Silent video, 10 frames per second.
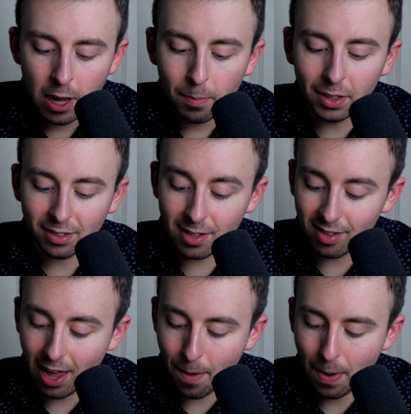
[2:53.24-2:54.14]
But since
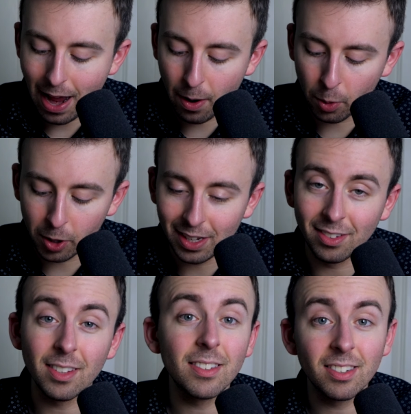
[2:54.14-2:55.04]
that power is
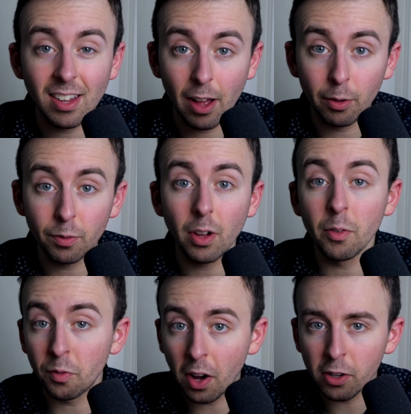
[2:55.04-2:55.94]
itself a
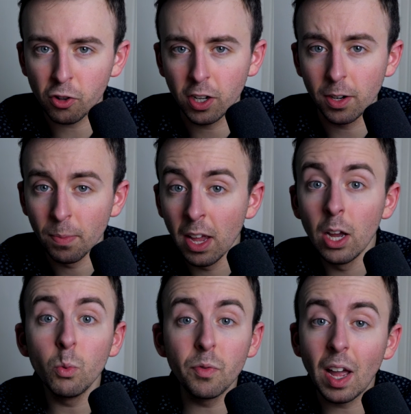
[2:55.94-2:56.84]
function,
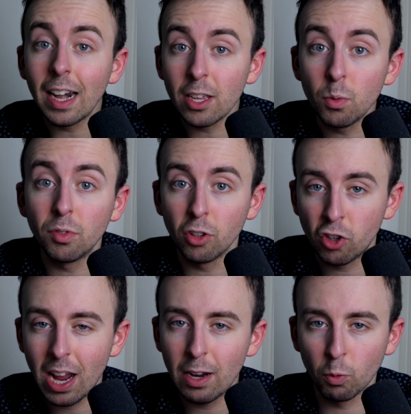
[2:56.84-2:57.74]
we've got to use the
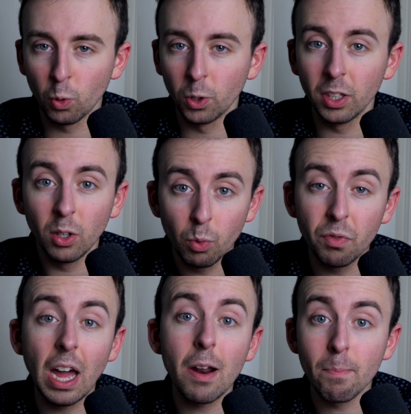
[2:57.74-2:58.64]
chain rule. We've
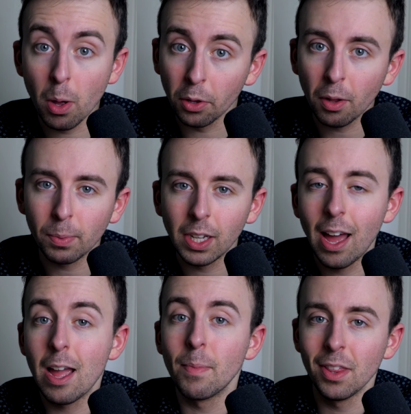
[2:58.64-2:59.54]
got to
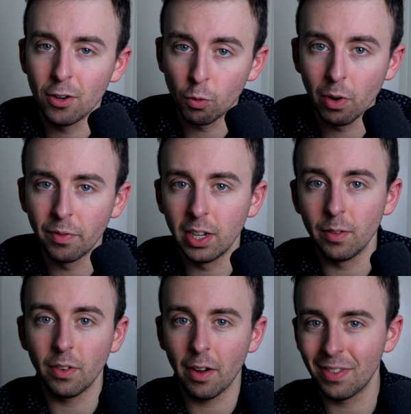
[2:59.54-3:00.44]
multiply by the
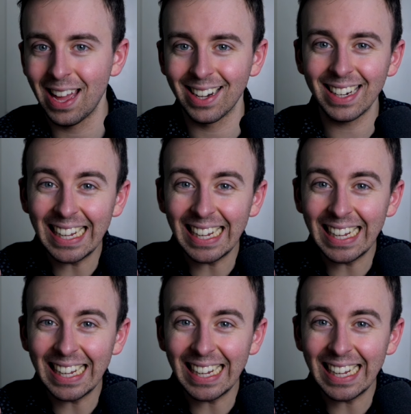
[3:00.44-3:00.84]
derivative of that